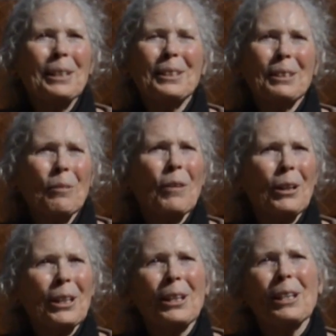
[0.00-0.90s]
because it's
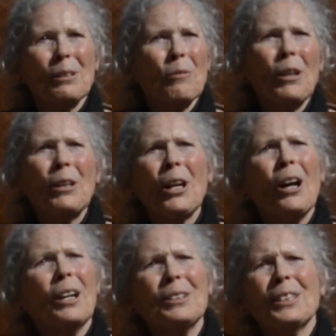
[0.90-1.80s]
very
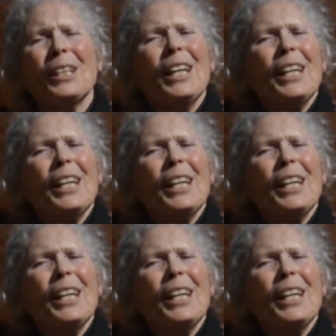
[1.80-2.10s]
hard. It's